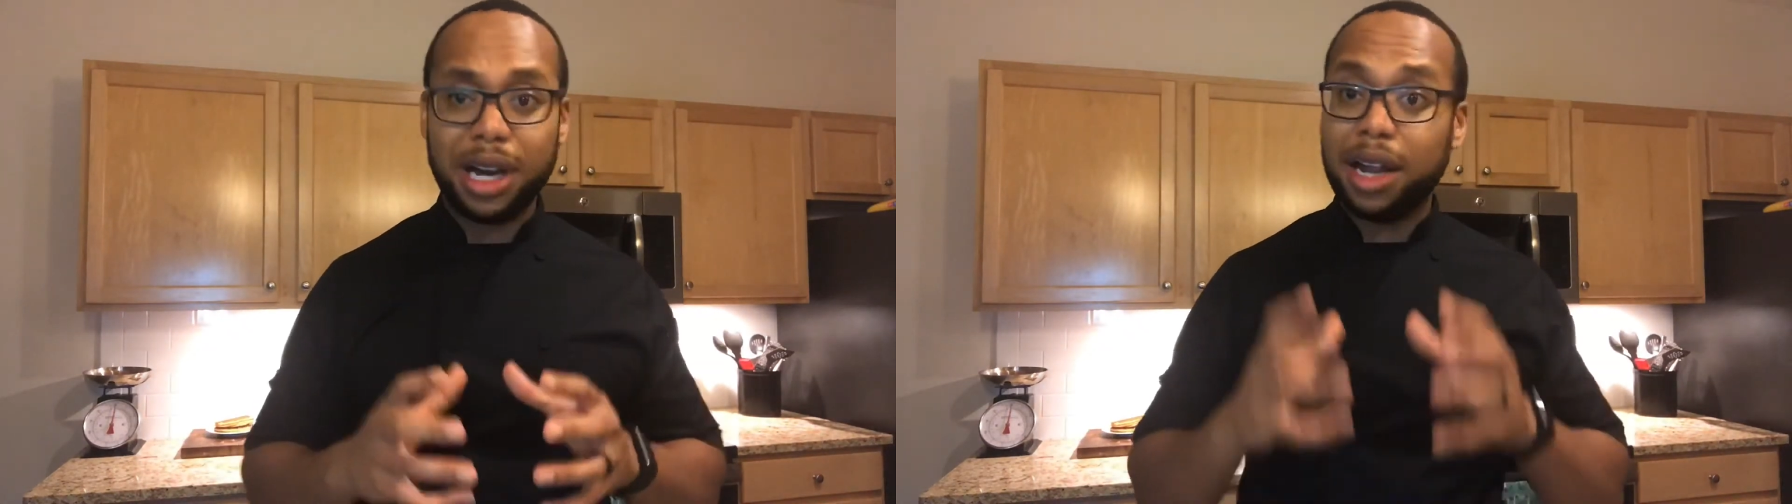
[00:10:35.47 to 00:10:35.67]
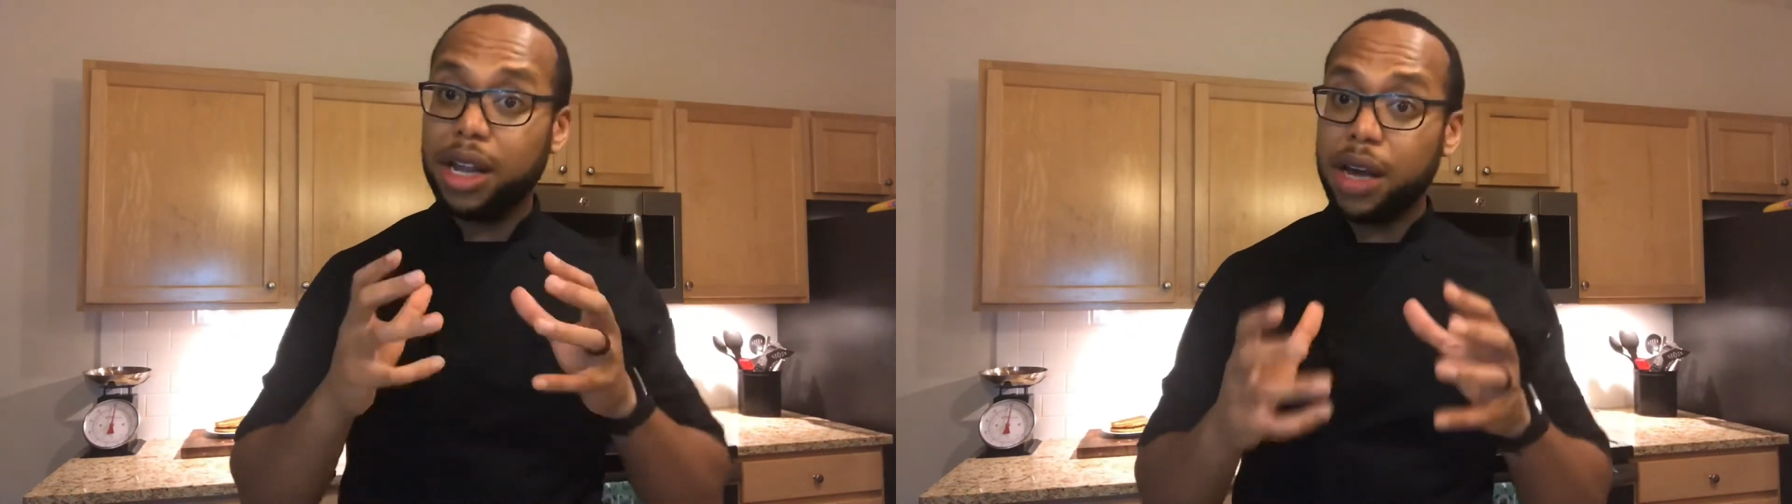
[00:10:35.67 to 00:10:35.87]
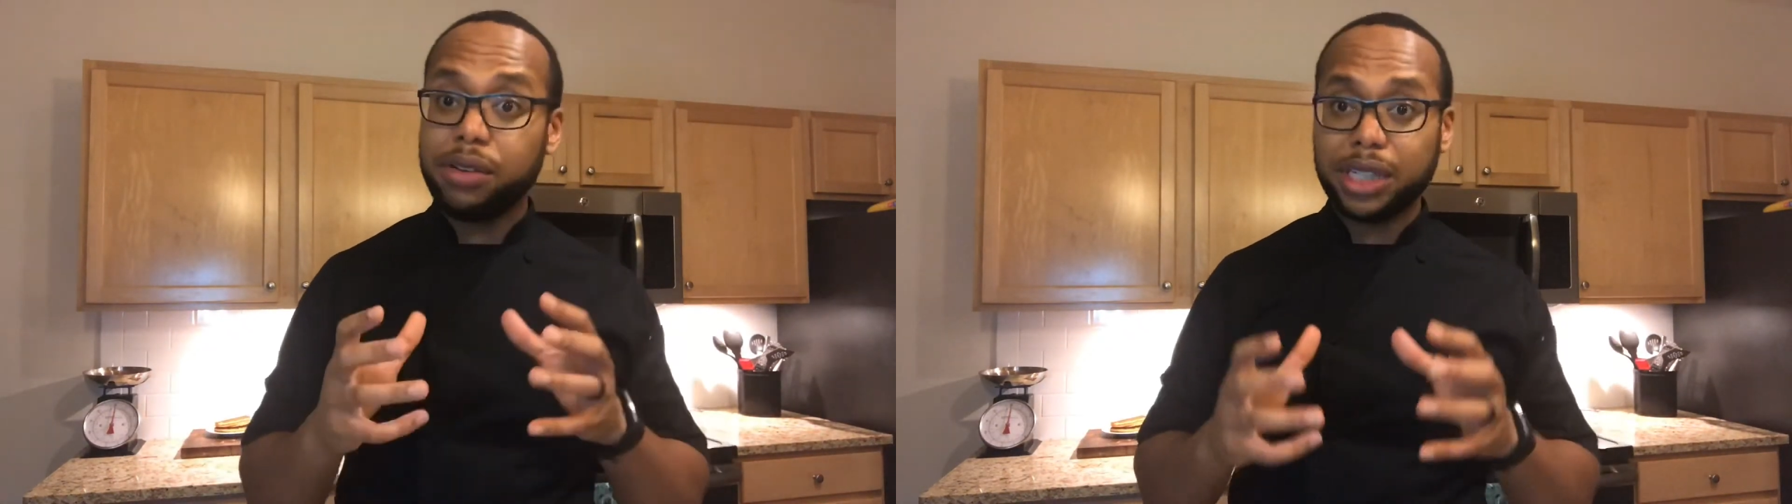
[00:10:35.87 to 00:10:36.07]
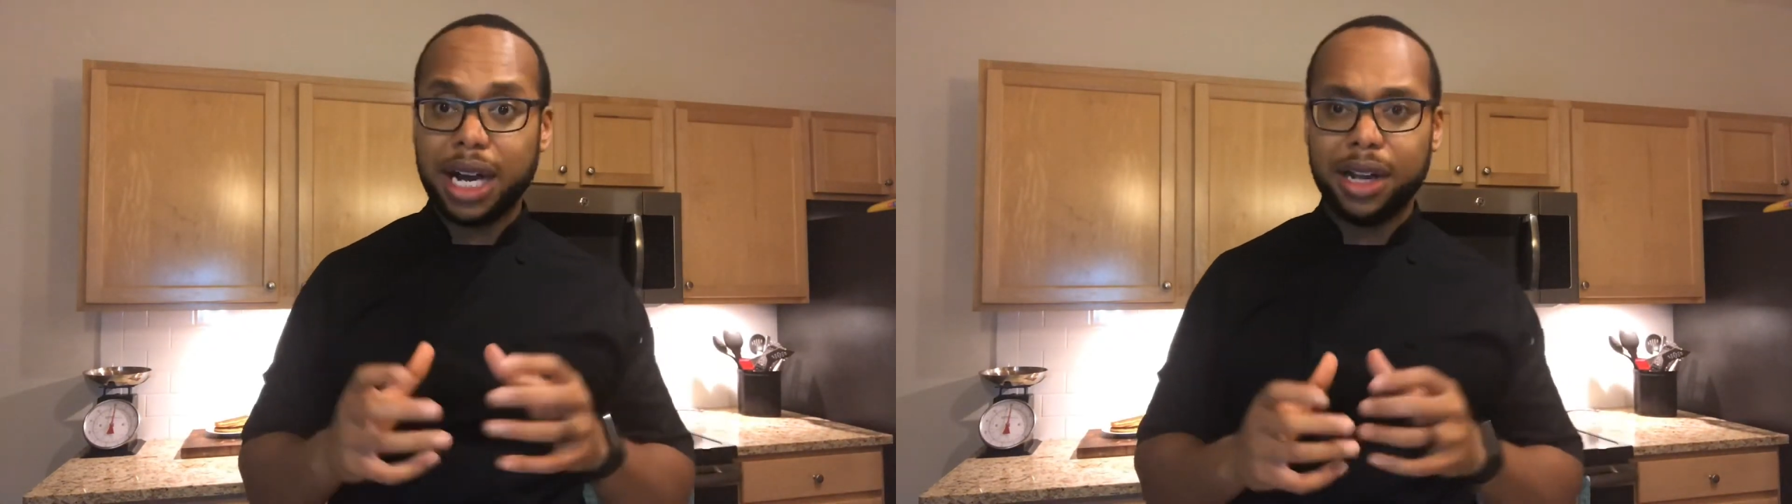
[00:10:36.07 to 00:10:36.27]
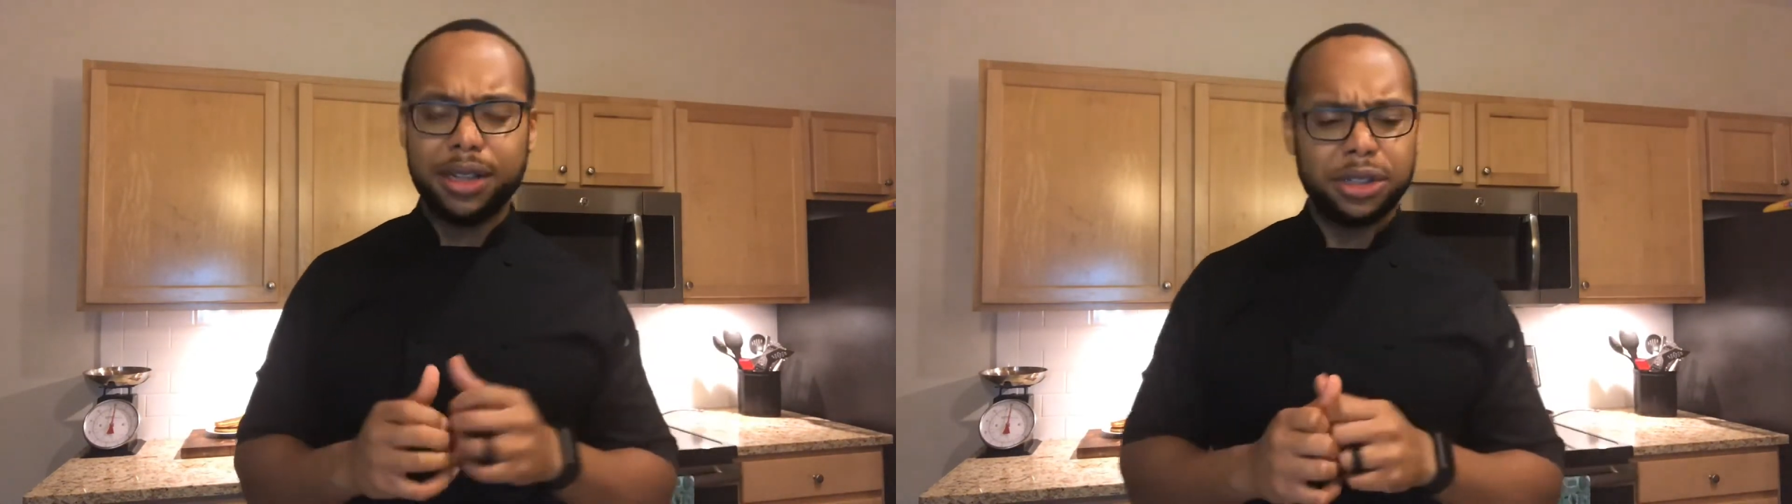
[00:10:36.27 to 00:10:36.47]
I love
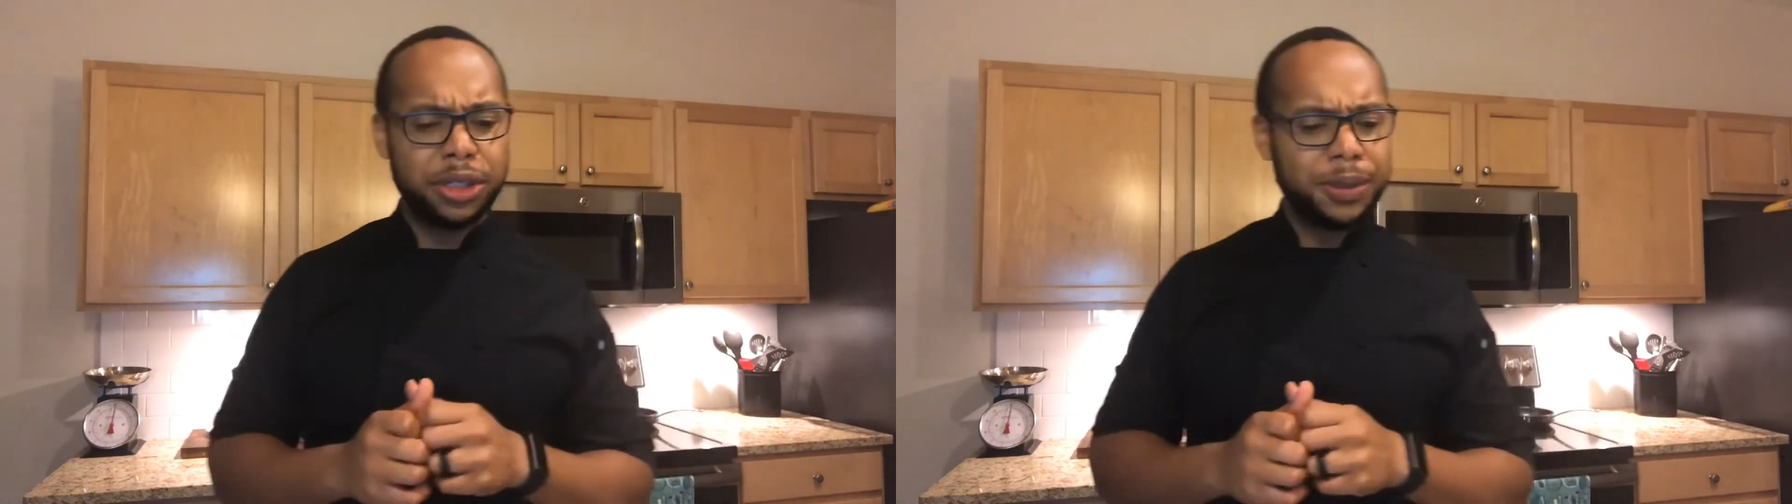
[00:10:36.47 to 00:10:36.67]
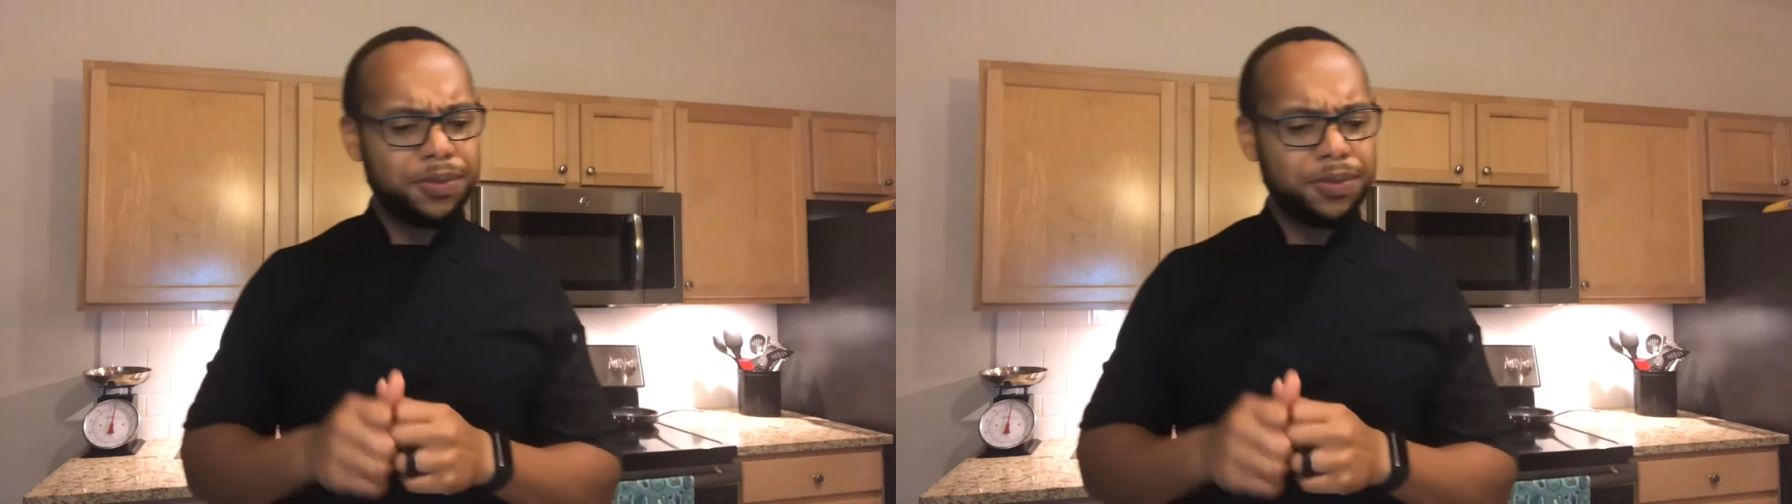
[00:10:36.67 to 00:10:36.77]
shallots.